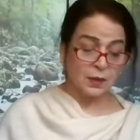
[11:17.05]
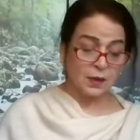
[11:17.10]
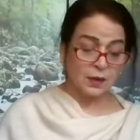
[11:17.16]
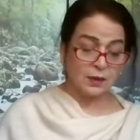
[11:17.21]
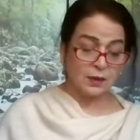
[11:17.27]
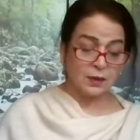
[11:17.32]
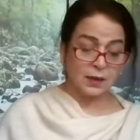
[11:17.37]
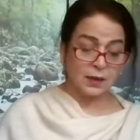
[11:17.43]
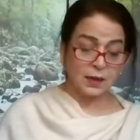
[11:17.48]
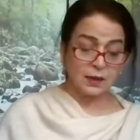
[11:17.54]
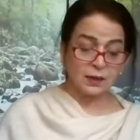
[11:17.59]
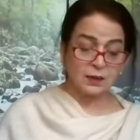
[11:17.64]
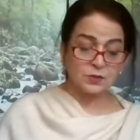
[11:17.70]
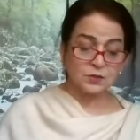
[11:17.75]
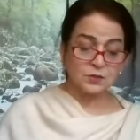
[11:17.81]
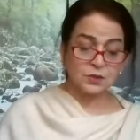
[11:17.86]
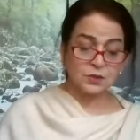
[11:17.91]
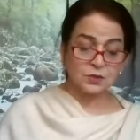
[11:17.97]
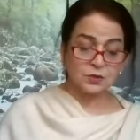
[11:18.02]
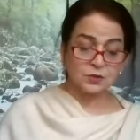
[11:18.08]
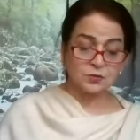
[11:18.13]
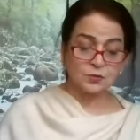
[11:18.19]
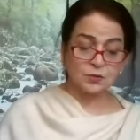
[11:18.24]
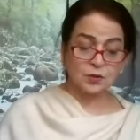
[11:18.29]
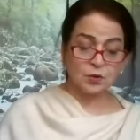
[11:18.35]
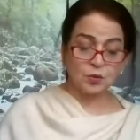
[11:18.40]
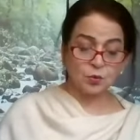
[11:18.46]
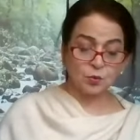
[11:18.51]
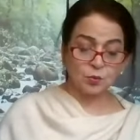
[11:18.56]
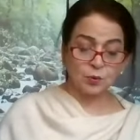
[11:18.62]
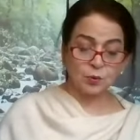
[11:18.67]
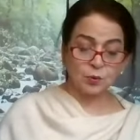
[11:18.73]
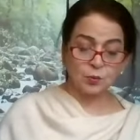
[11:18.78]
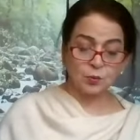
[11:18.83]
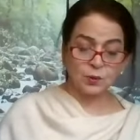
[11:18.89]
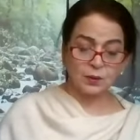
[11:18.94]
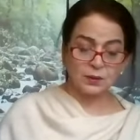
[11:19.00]
and carries us to the
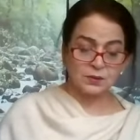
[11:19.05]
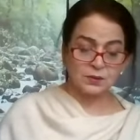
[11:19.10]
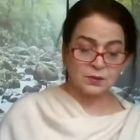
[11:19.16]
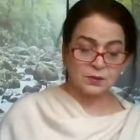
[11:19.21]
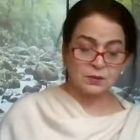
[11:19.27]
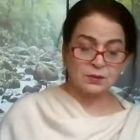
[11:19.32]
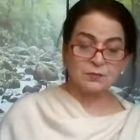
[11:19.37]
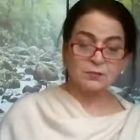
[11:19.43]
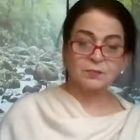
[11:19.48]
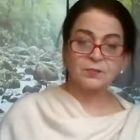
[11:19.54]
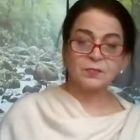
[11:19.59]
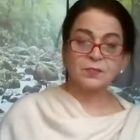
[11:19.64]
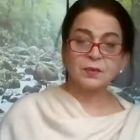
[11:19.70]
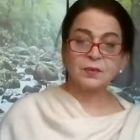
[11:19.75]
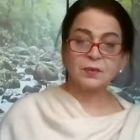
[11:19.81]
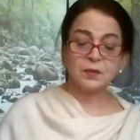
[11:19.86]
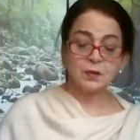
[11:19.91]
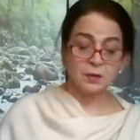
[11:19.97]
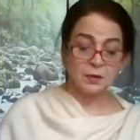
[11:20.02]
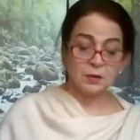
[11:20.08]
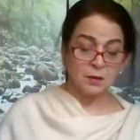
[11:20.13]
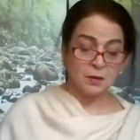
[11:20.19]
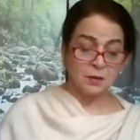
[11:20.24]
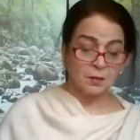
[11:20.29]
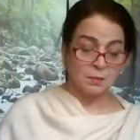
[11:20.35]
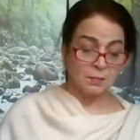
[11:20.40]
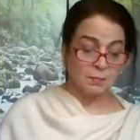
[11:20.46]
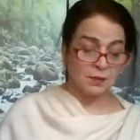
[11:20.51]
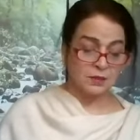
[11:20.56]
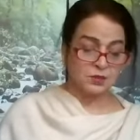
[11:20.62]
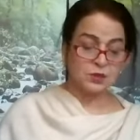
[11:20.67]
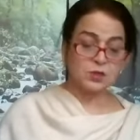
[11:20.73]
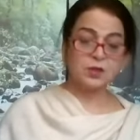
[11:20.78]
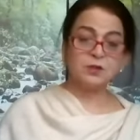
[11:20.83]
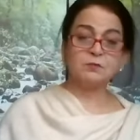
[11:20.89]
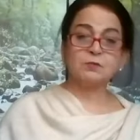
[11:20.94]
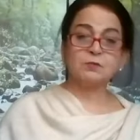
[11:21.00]
lower worlds by
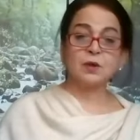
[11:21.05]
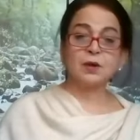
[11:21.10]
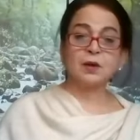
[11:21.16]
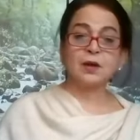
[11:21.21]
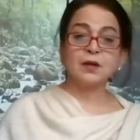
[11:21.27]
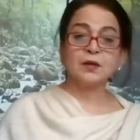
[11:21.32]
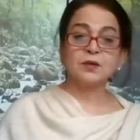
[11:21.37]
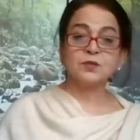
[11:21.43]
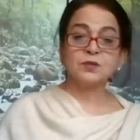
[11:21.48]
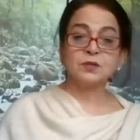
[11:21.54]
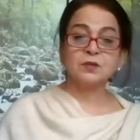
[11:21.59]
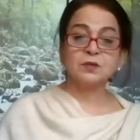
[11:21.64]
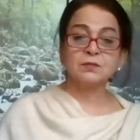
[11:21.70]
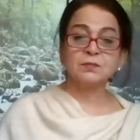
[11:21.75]
sinful acts,